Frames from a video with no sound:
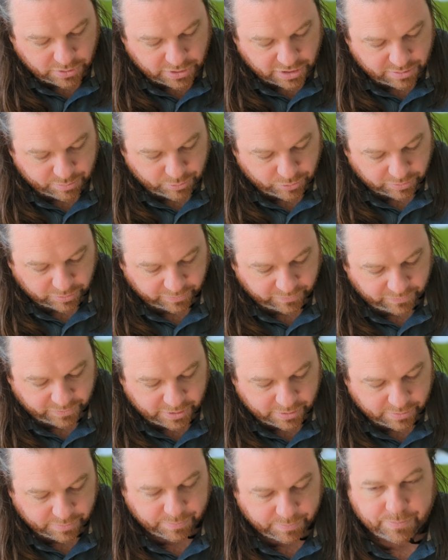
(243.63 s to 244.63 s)
get them all to
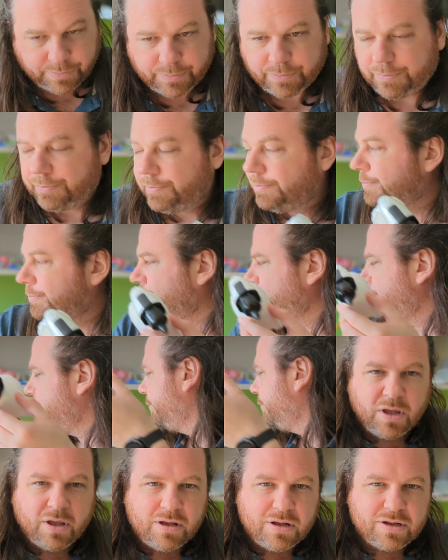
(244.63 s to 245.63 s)
fit.
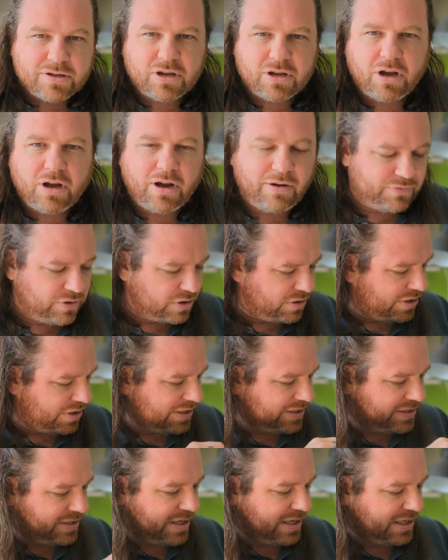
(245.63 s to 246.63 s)
So I've got all
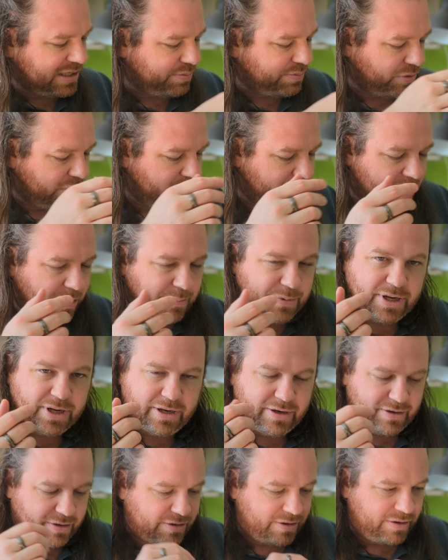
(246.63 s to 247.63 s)
these things programmed
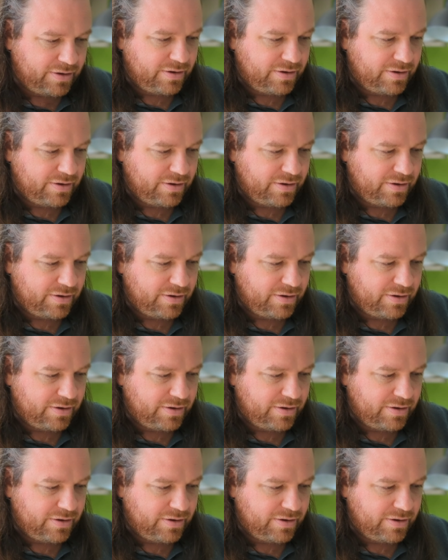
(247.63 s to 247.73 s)
in.